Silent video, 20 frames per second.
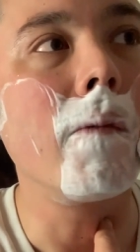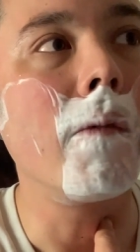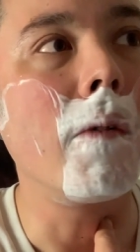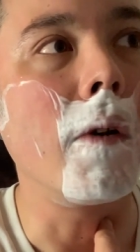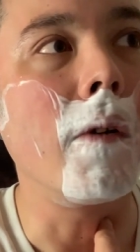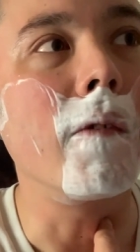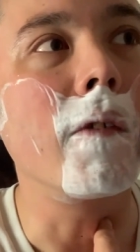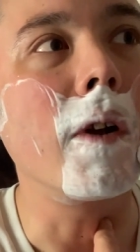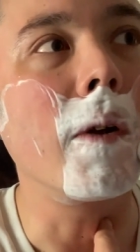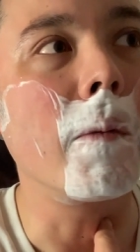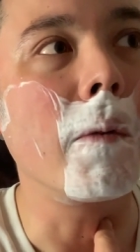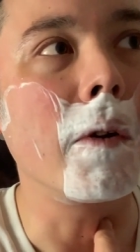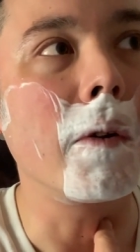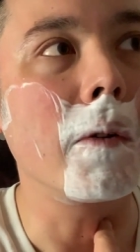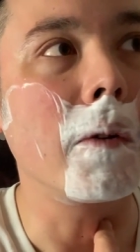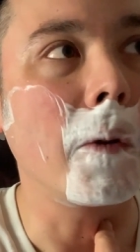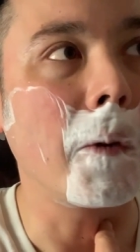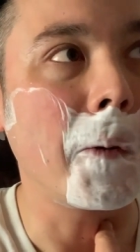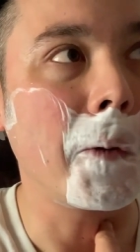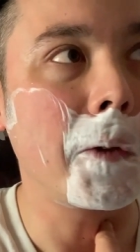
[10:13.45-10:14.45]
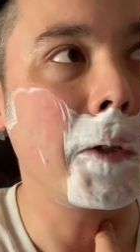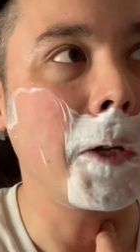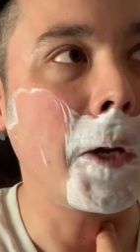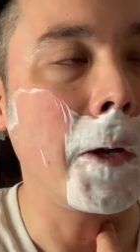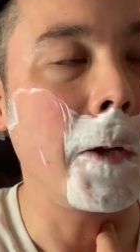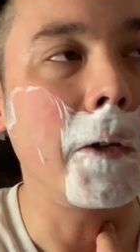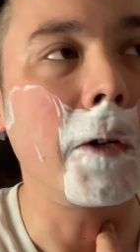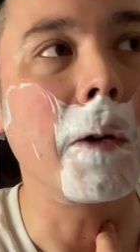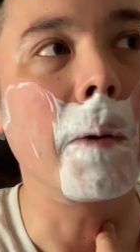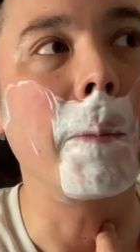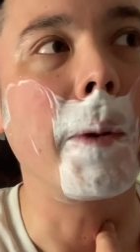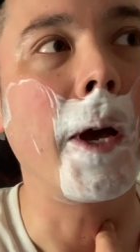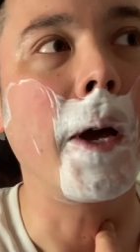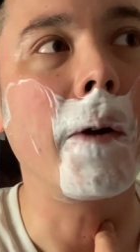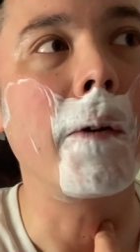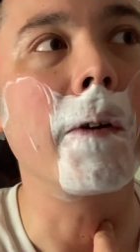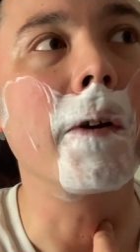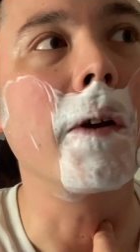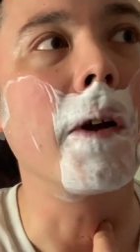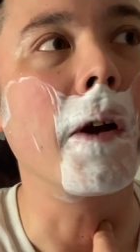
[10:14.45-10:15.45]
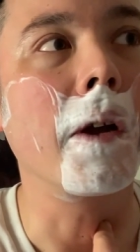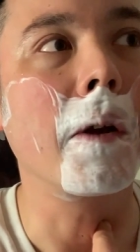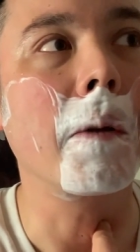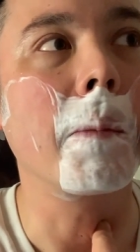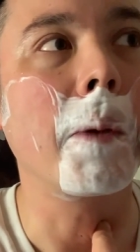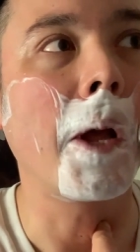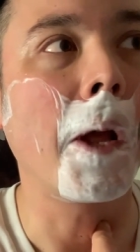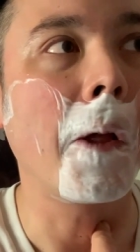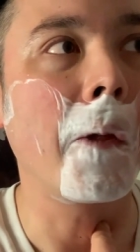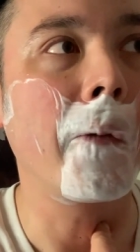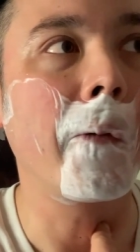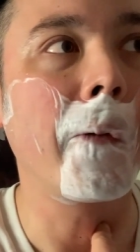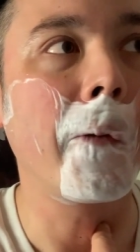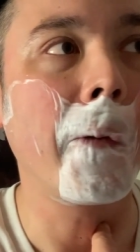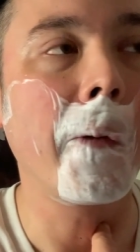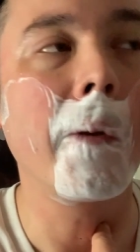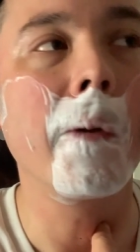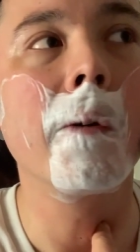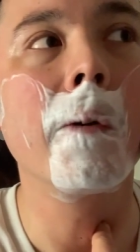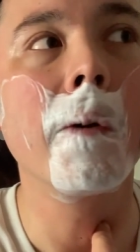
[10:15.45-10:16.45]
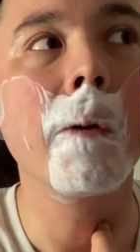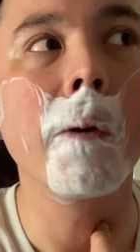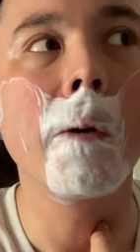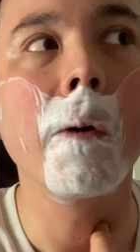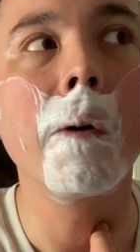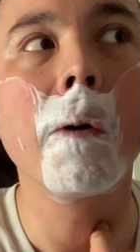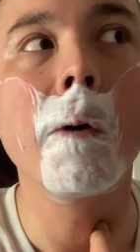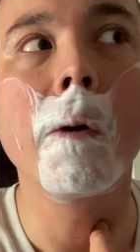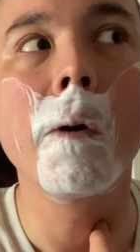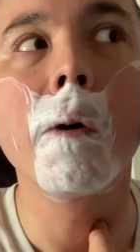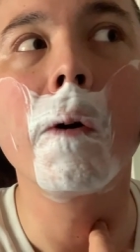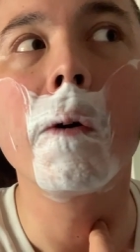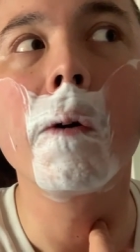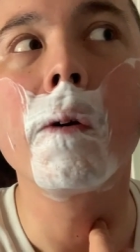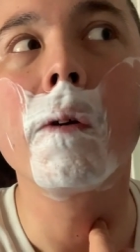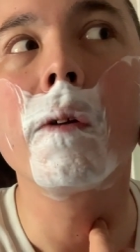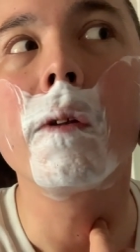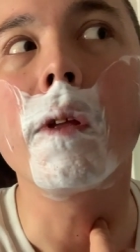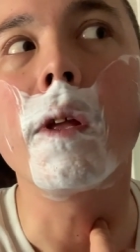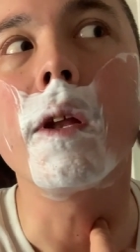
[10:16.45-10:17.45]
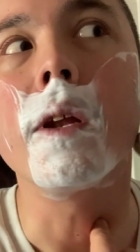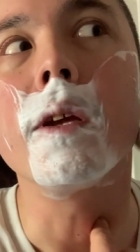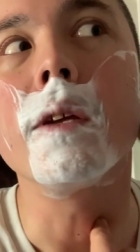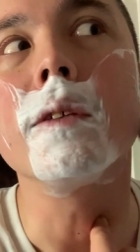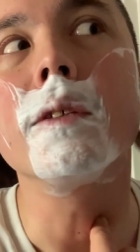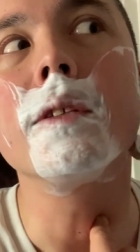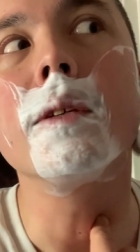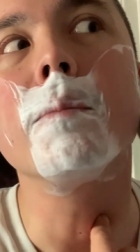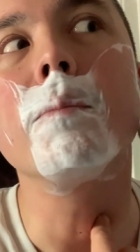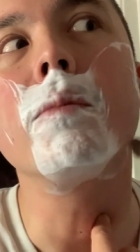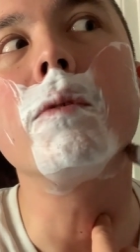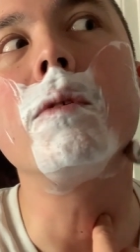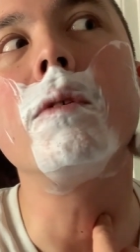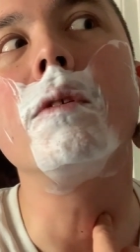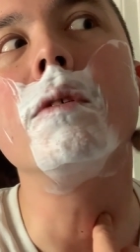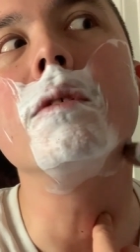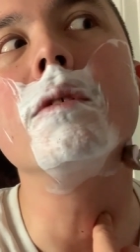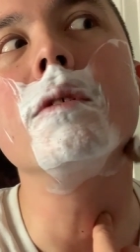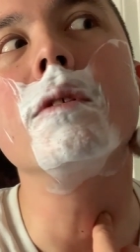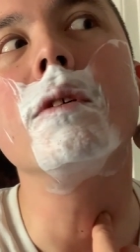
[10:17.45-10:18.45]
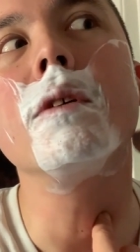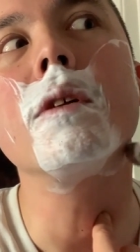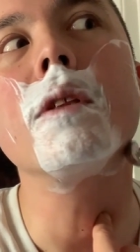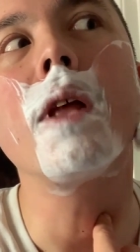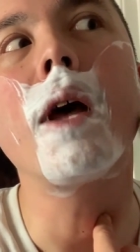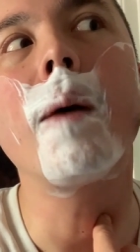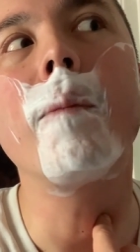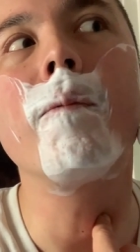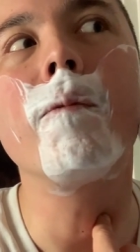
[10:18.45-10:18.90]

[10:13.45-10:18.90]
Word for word: I've got one of those 10-year battery Ironmans that has simple lap